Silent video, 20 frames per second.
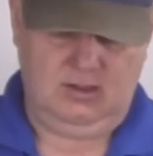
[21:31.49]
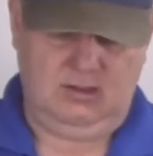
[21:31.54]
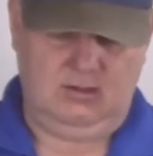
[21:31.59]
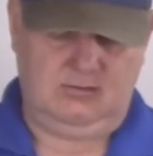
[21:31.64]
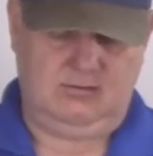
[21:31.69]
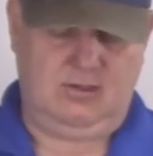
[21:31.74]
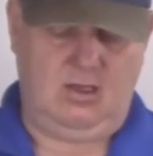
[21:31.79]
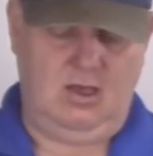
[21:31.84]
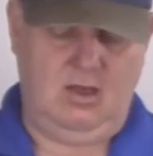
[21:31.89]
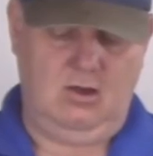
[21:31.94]

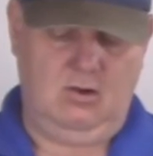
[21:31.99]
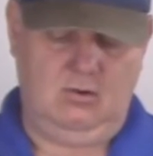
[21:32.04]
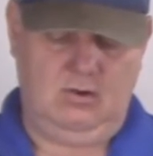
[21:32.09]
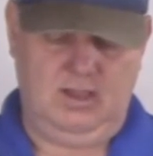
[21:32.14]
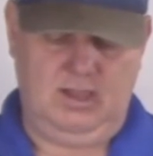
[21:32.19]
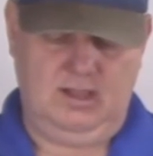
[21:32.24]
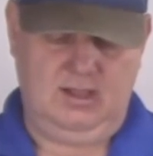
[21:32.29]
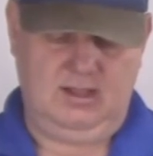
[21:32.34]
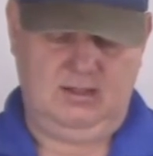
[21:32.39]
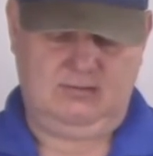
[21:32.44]
So
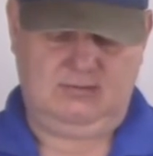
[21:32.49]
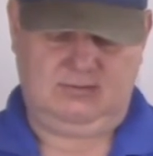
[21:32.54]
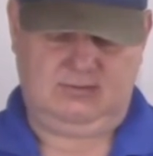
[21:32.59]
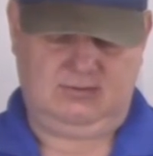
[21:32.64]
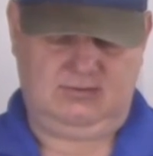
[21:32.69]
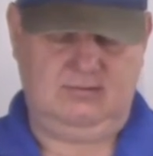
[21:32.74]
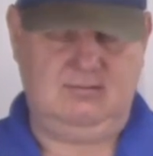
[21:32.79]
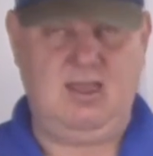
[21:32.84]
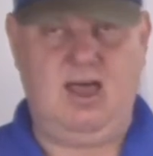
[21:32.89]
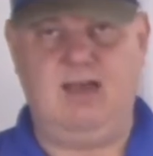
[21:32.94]

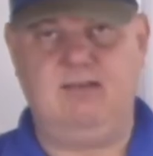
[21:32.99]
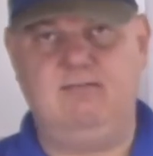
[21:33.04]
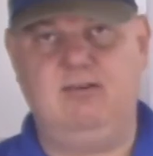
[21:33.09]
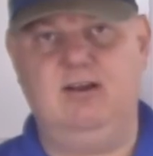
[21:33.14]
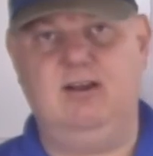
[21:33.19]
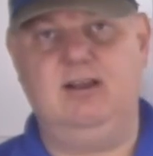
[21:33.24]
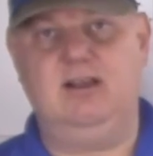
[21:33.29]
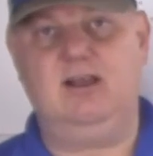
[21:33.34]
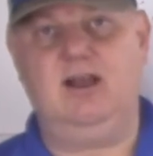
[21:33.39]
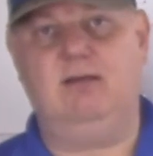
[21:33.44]
it's not
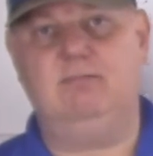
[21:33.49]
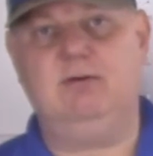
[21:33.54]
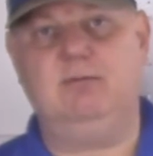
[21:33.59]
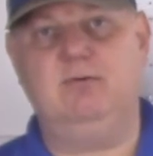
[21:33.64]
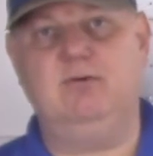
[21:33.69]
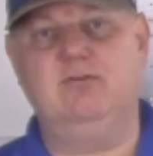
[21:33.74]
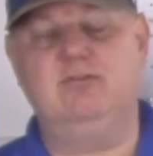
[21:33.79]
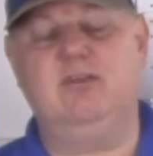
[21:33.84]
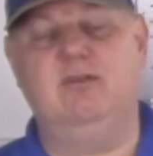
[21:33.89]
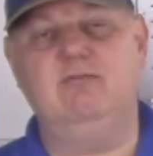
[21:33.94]
very
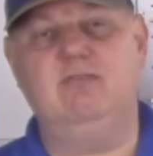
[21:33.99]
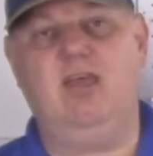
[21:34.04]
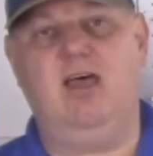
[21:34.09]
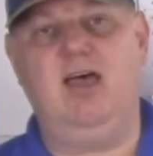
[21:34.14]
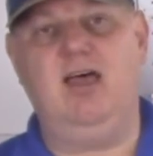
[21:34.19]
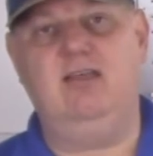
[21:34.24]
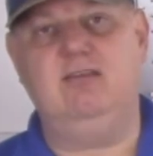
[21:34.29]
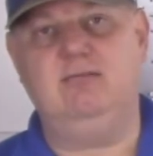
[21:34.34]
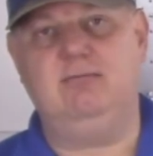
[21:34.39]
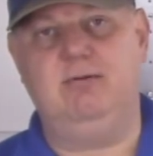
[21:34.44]
comfortable
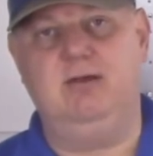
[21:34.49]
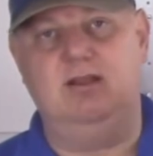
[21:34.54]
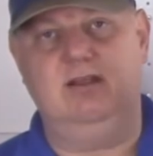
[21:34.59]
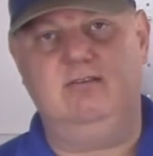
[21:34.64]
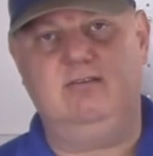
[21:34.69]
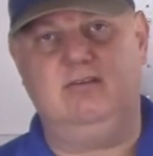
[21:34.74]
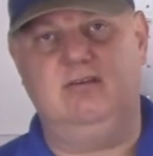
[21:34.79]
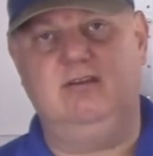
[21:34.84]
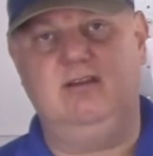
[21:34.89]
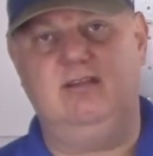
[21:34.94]
sometimes, but
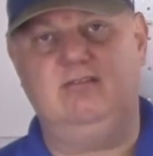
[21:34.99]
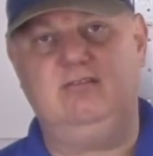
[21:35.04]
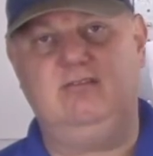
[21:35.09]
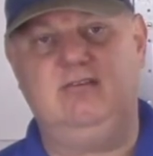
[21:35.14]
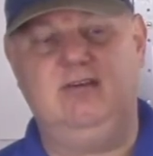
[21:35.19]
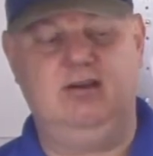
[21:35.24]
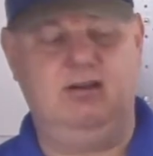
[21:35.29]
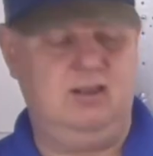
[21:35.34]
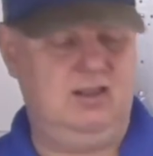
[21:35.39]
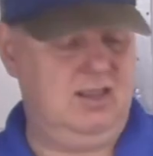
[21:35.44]
it's a
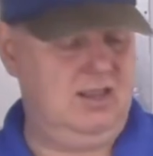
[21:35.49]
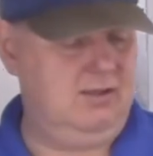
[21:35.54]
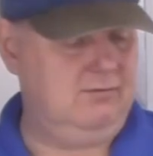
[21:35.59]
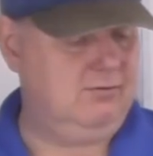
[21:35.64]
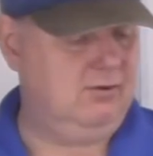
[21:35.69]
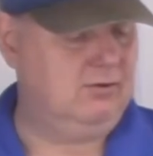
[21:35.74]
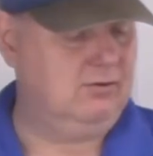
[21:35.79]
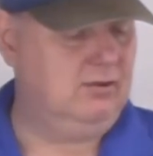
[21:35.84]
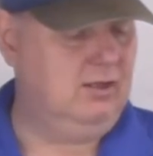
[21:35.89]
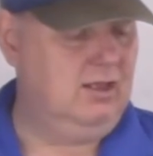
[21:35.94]
necessary
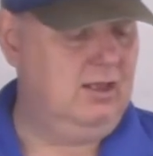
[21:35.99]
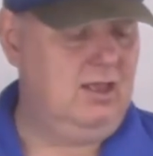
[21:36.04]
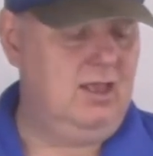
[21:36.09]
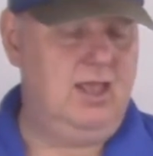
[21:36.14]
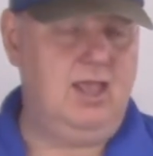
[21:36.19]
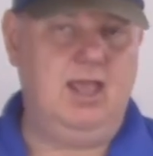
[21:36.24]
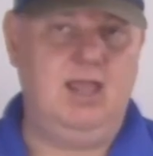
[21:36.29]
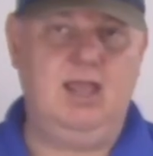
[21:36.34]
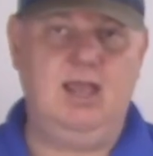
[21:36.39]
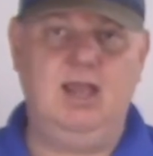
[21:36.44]
evil,
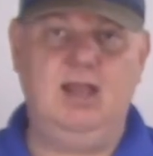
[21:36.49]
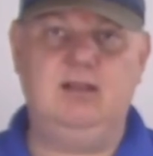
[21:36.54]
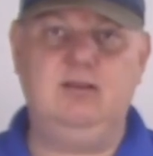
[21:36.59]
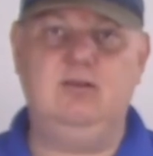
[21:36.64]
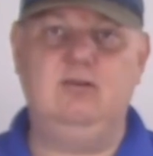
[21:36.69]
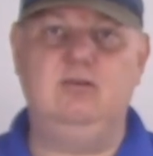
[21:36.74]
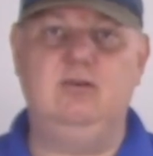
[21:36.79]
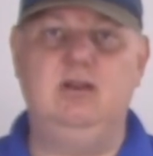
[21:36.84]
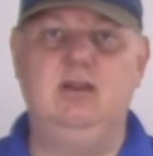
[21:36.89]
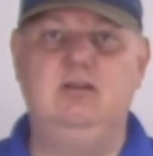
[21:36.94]
and
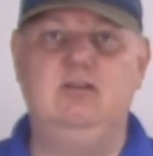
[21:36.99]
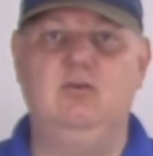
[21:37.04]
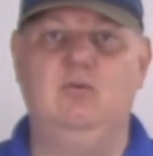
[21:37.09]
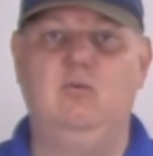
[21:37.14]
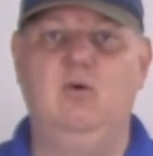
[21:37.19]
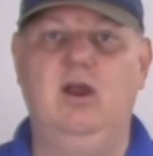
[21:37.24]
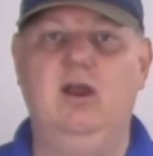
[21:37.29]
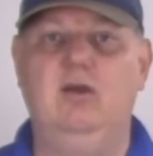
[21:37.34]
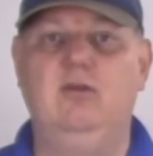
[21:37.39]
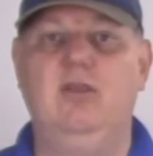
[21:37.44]
you need to
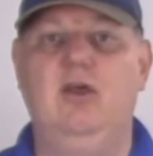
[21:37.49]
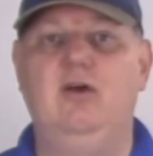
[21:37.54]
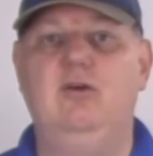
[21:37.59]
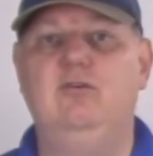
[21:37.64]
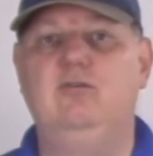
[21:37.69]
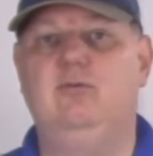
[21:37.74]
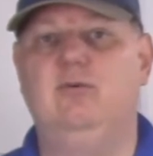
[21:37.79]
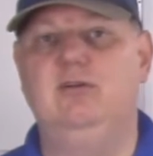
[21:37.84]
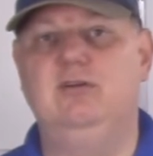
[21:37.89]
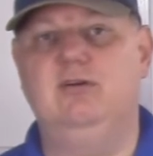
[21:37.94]
wear
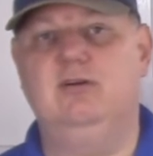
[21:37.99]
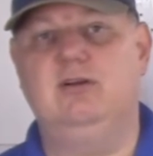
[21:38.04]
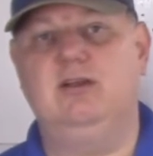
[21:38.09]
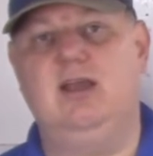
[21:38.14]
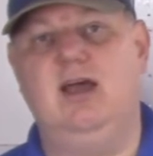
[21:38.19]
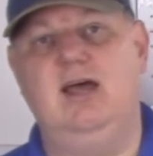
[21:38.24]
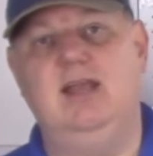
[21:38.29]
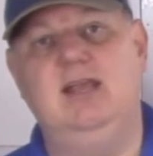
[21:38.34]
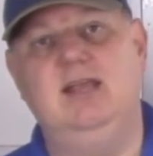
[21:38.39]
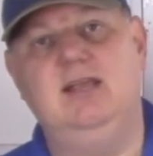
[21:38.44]
those when you're
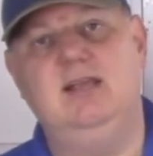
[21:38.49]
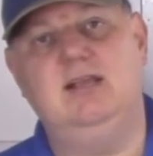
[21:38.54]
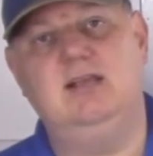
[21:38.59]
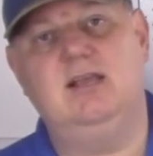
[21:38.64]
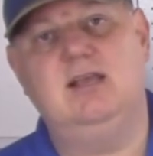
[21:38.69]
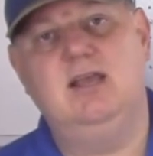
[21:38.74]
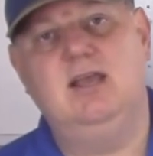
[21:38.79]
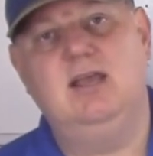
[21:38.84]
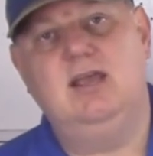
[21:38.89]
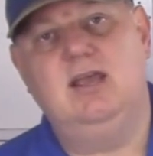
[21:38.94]
cutting
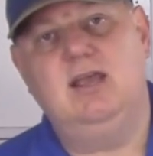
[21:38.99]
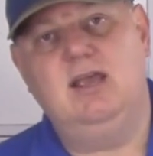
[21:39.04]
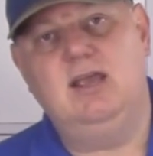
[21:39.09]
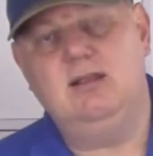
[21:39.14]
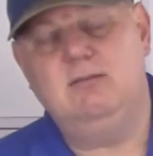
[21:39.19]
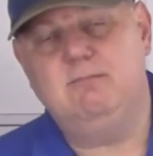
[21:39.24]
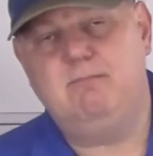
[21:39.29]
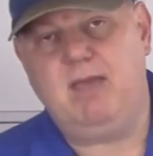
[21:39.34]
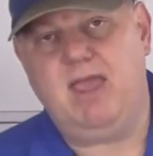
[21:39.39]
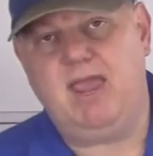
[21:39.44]

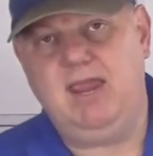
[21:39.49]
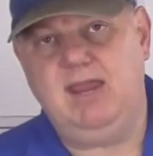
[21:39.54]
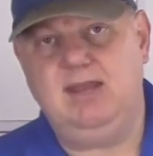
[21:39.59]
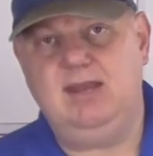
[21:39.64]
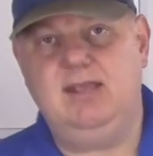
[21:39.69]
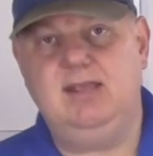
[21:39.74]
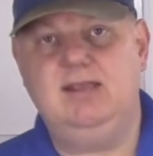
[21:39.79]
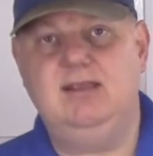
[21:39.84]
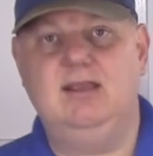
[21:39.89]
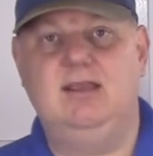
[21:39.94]
and
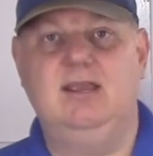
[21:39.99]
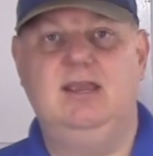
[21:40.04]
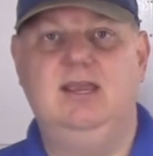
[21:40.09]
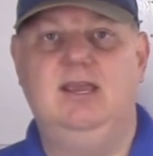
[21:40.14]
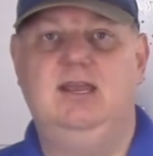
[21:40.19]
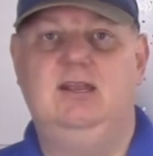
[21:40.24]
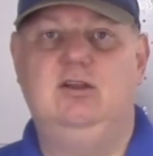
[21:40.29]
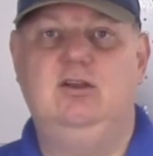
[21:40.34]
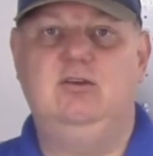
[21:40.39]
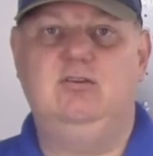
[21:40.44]
painting
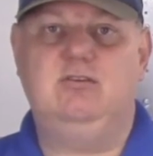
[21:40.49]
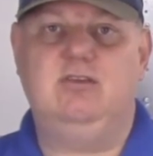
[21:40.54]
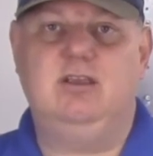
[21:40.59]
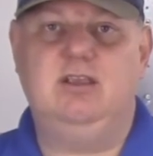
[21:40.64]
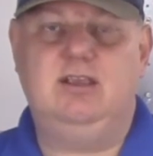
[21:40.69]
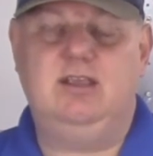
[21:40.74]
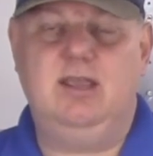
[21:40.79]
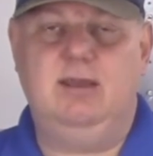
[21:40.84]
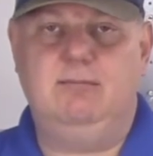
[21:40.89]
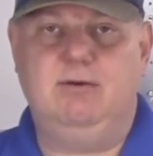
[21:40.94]
and using
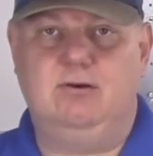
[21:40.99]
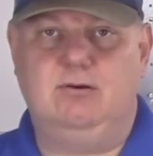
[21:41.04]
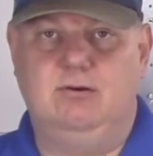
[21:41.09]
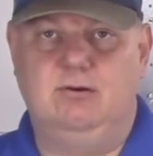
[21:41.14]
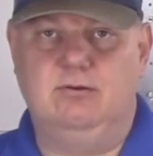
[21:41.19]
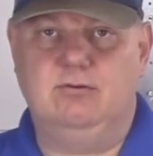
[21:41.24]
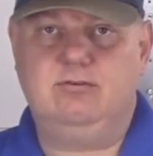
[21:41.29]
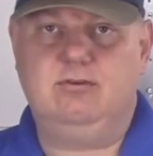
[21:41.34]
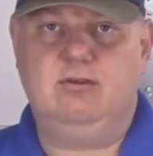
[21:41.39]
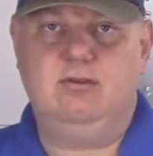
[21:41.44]

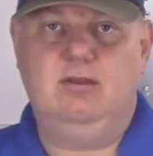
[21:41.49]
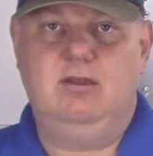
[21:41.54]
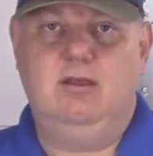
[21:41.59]
chemicals.